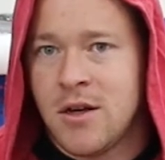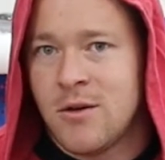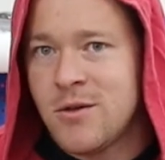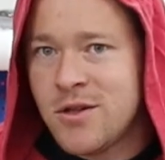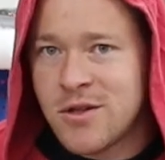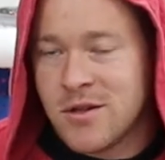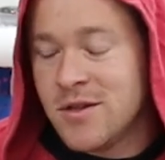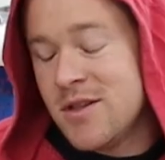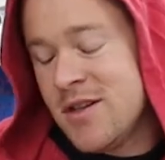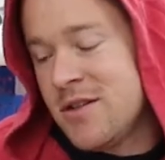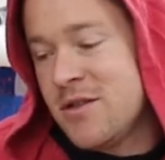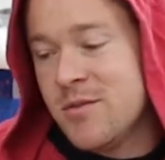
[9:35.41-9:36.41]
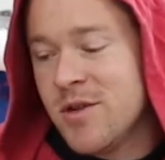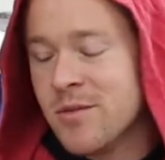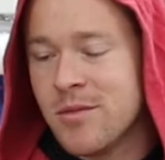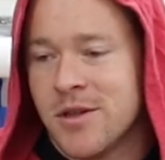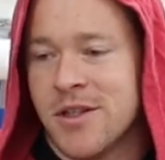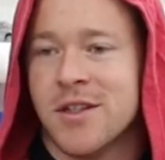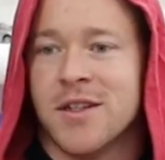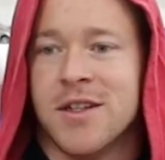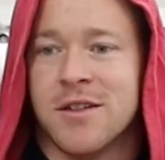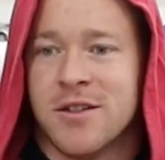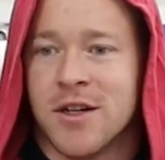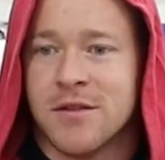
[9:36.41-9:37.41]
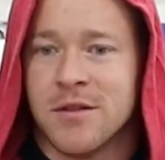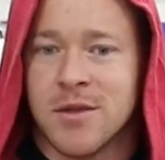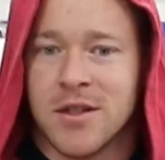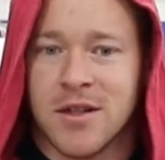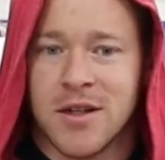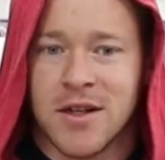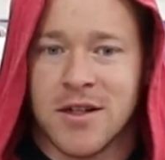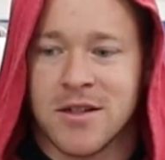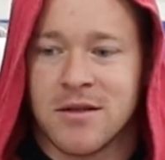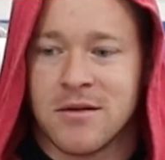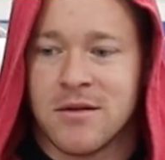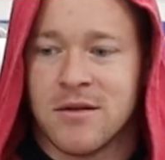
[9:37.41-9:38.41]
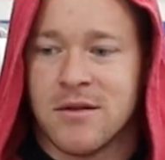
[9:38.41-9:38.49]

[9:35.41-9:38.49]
which has actually been a pretty good daily driver, but it's